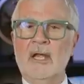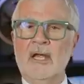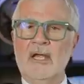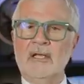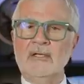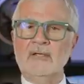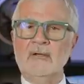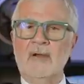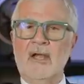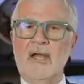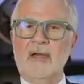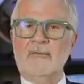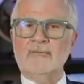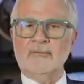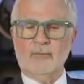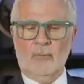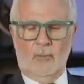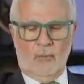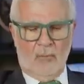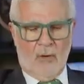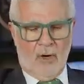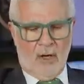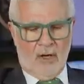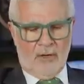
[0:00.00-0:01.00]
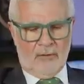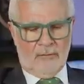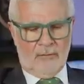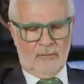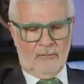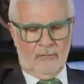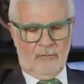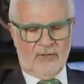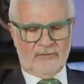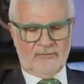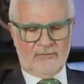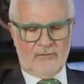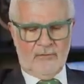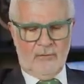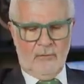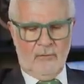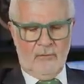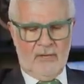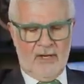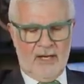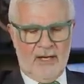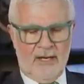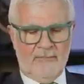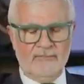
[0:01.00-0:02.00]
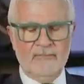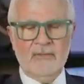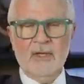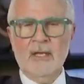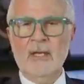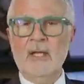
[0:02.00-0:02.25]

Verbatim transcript: and you have to walk the rest of the way.